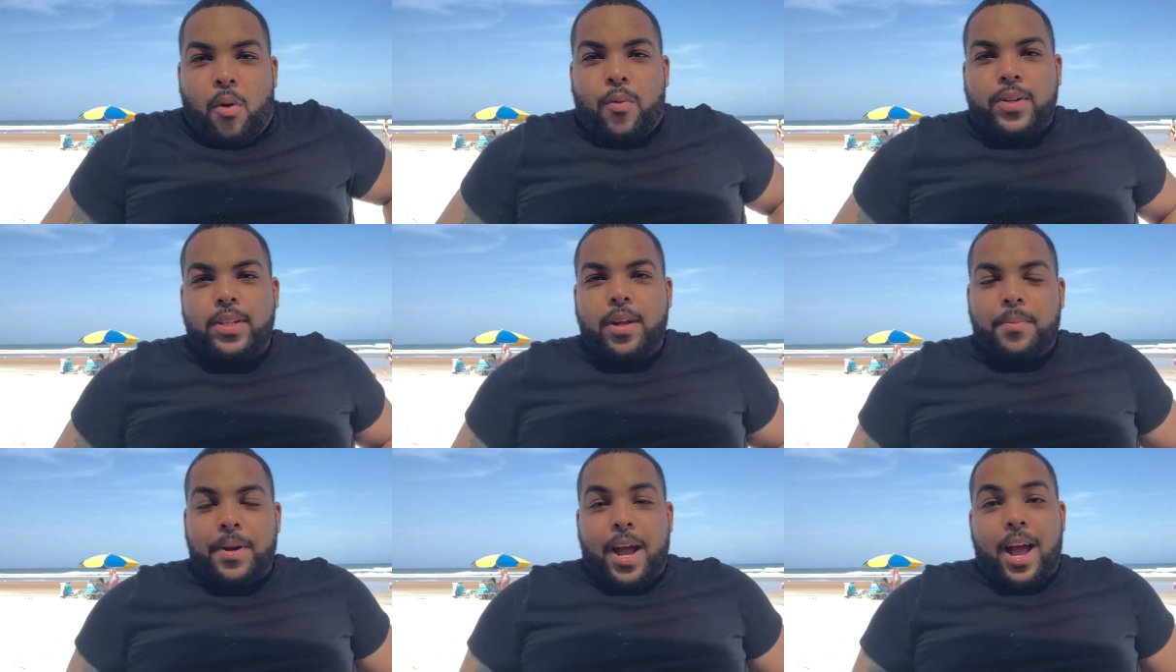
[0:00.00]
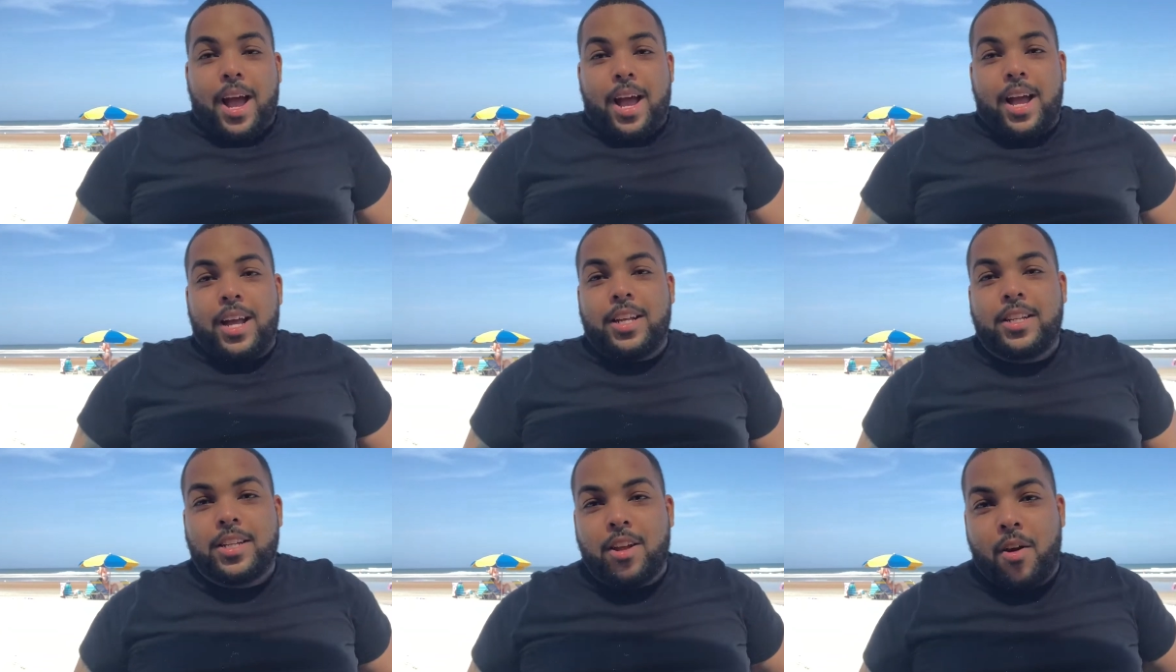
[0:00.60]
What's up,
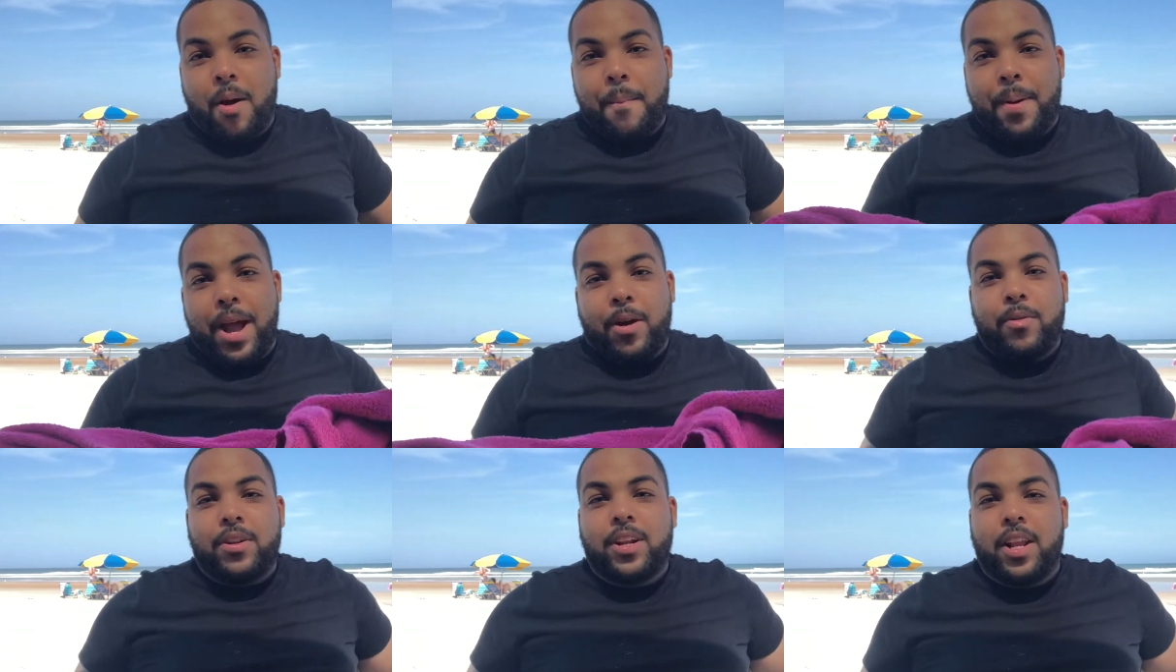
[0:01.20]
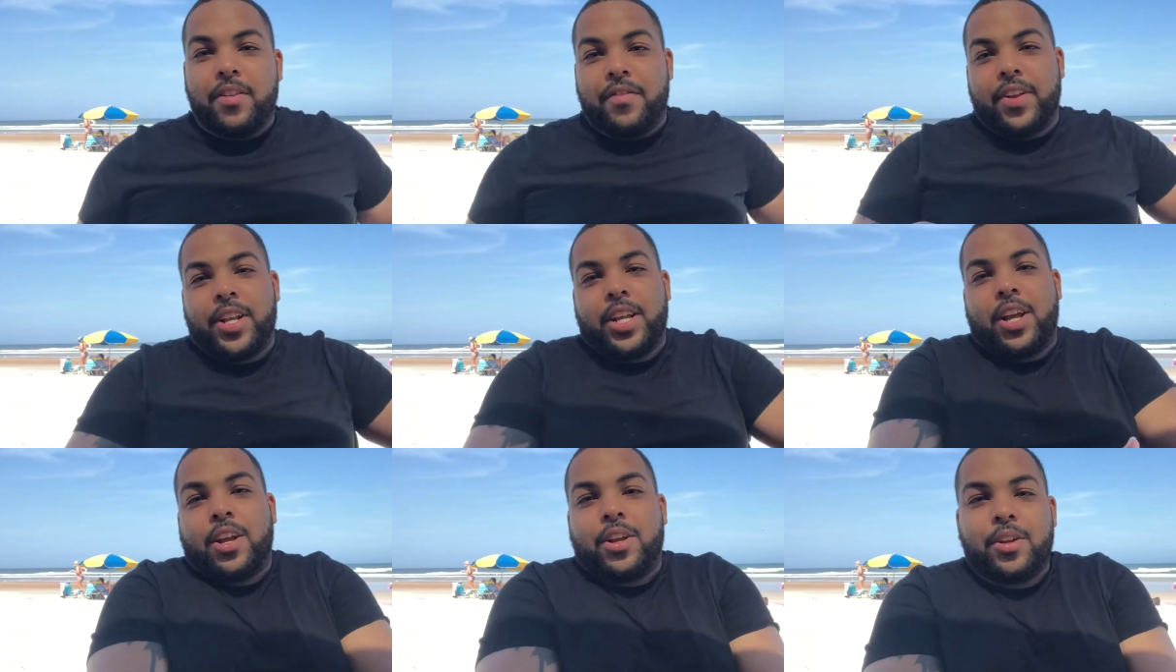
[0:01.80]
guys? So I'm back with another
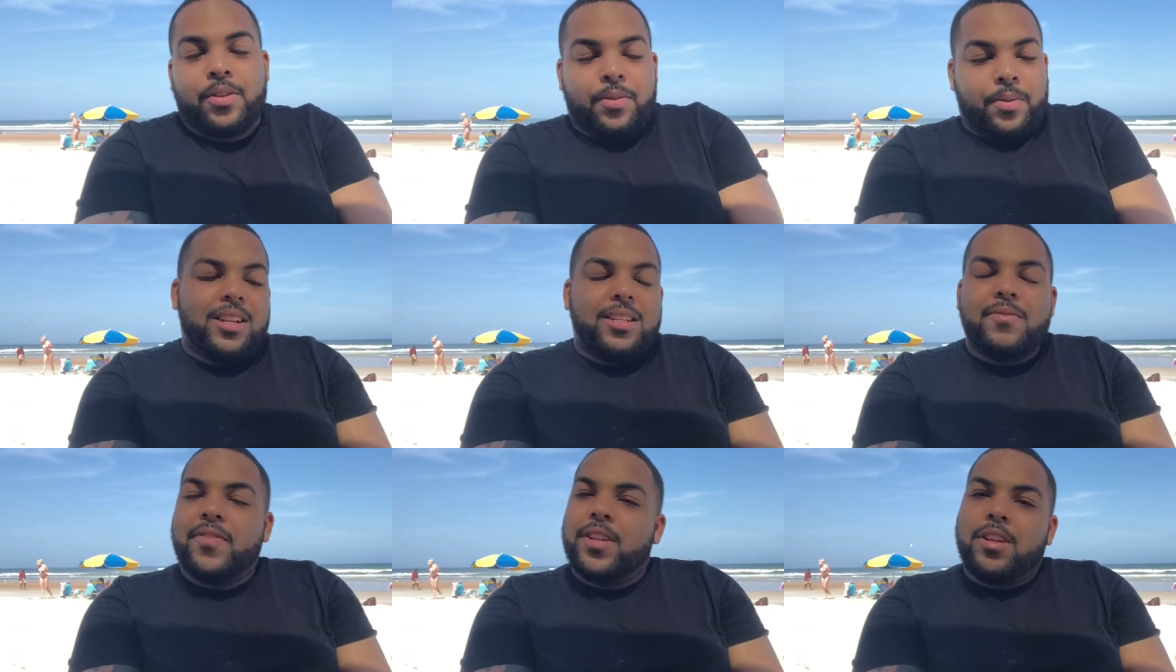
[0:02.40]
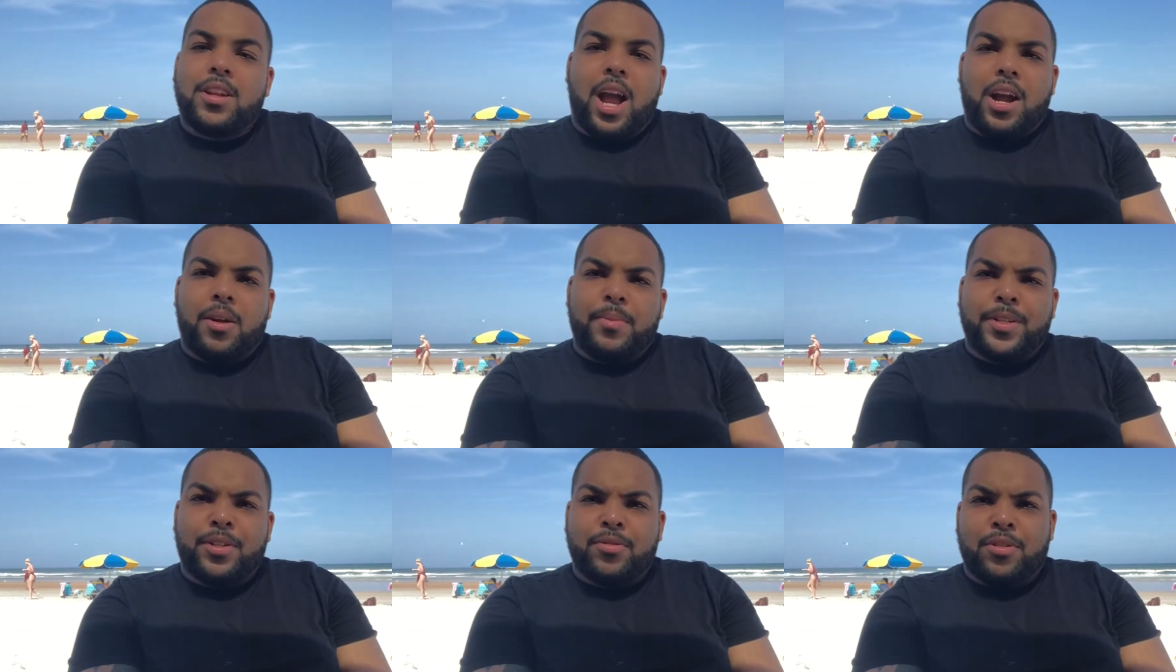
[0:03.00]
video. This video not
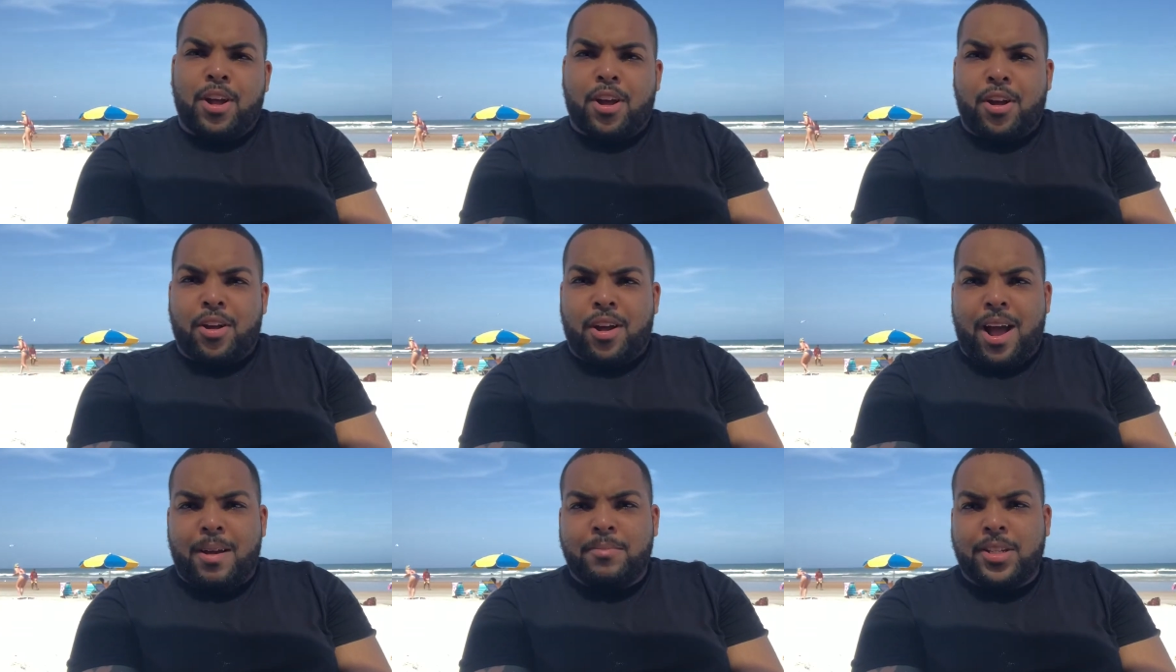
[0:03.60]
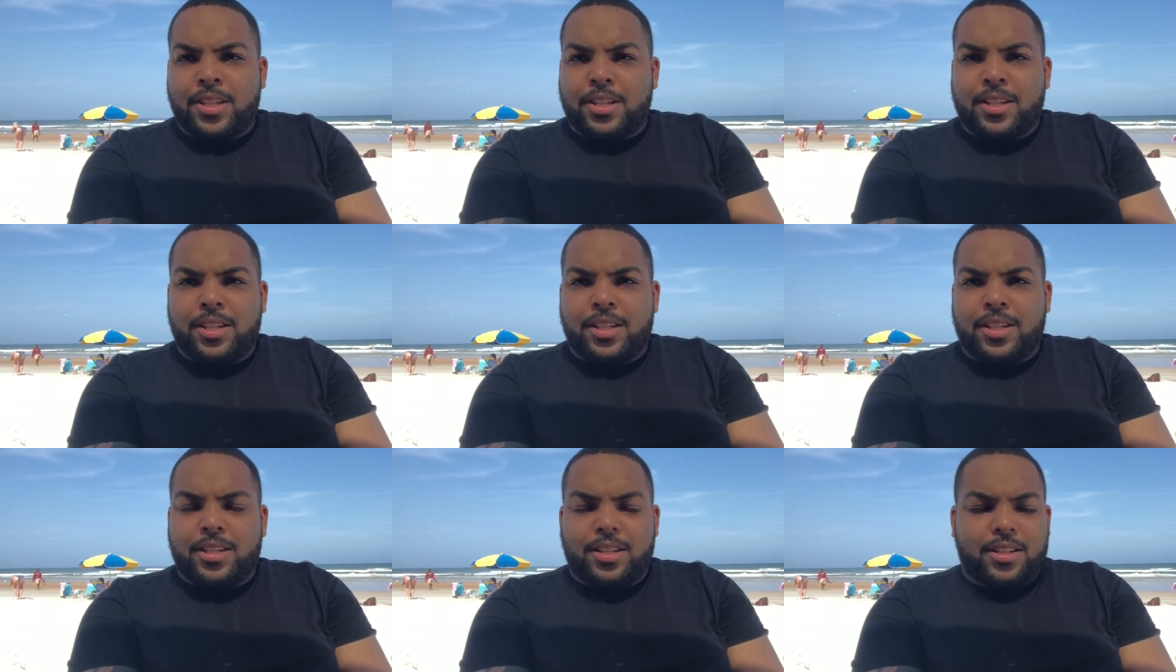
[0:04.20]
gonna be too long. I'm just
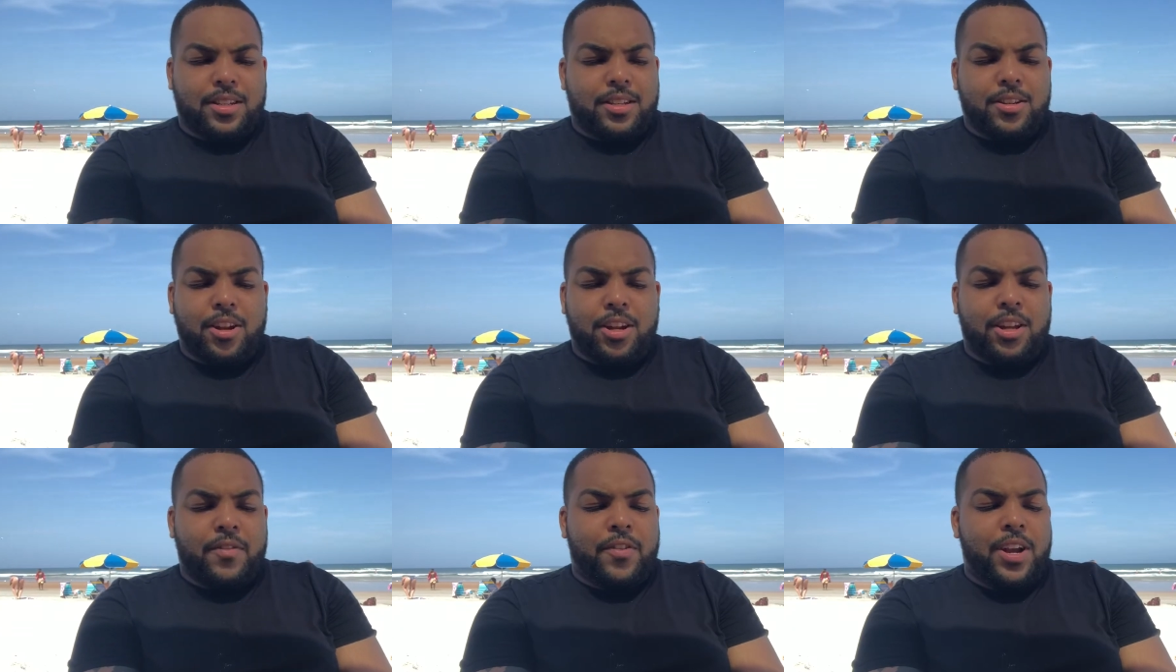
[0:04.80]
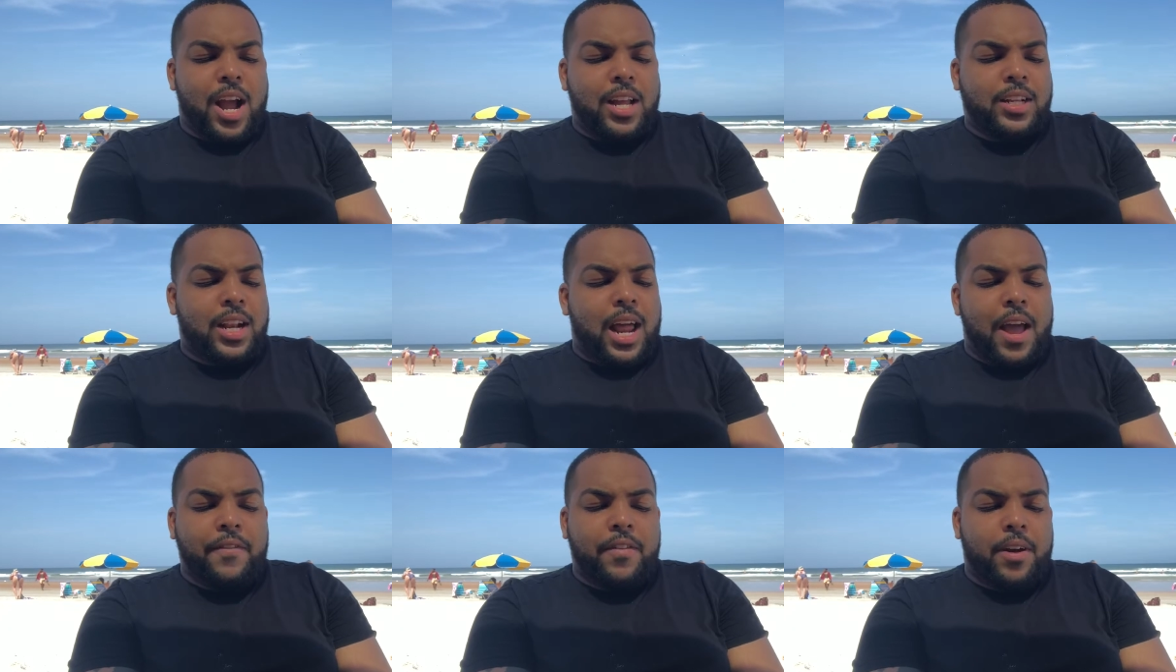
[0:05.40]
gonna give you guys a
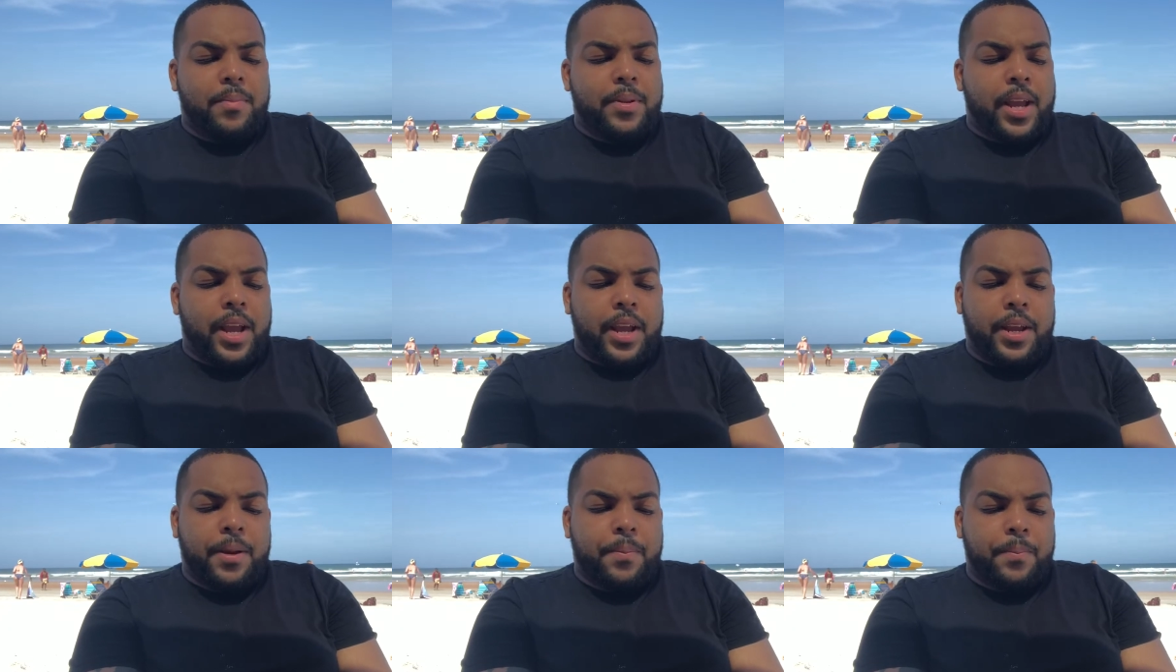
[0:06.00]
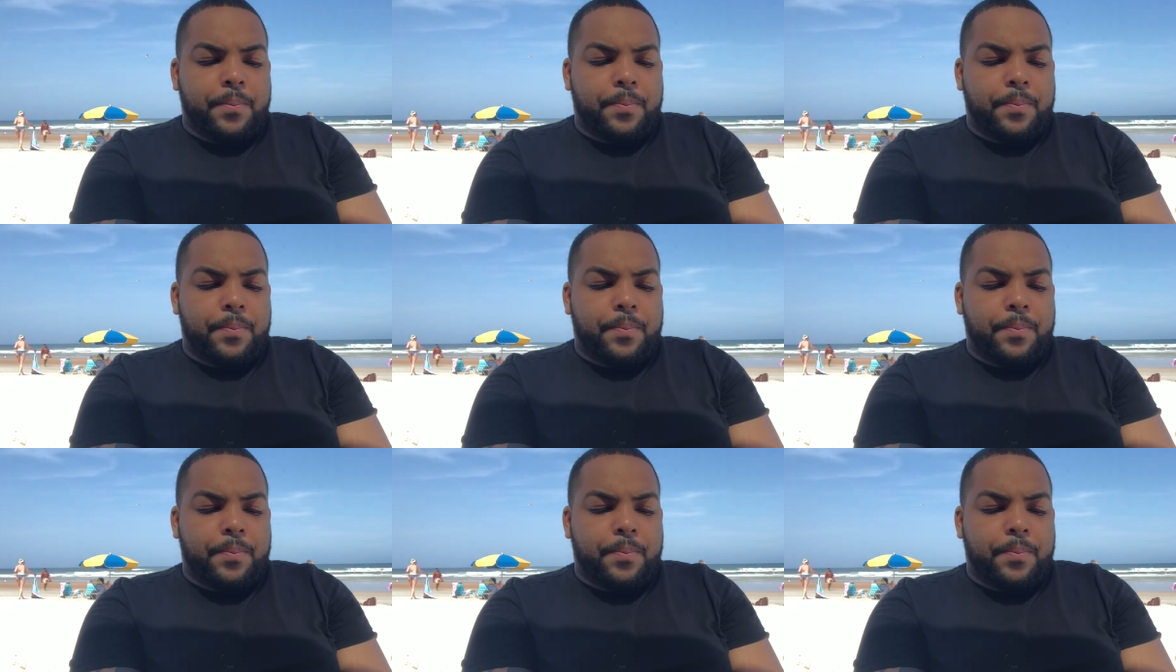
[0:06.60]
life update.